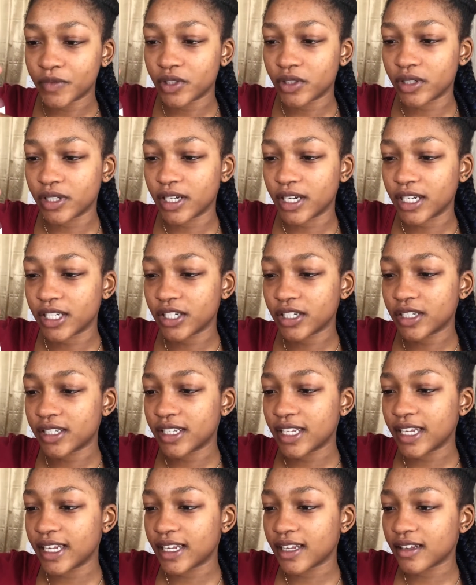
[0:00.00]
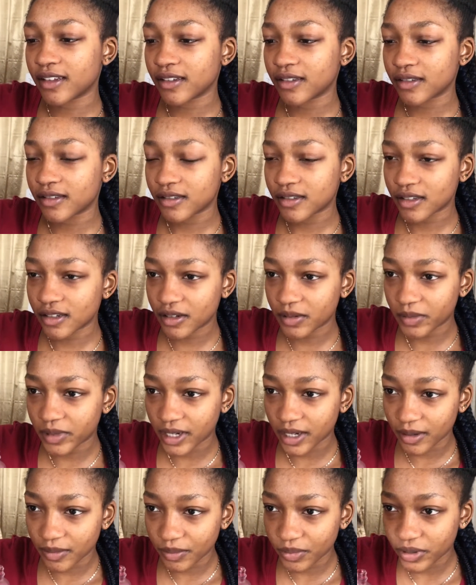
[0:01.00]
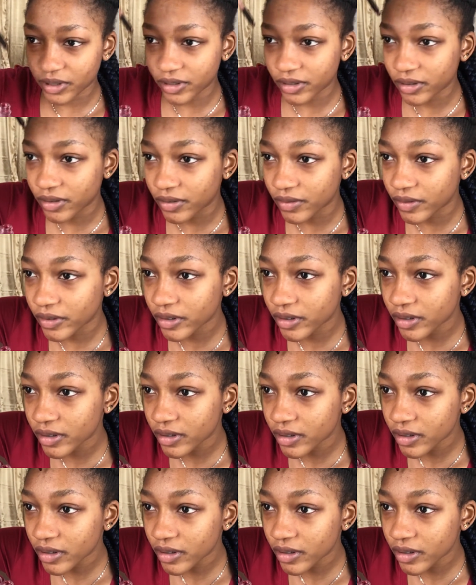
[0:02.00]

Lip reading: So yeah, I just take some and I put it over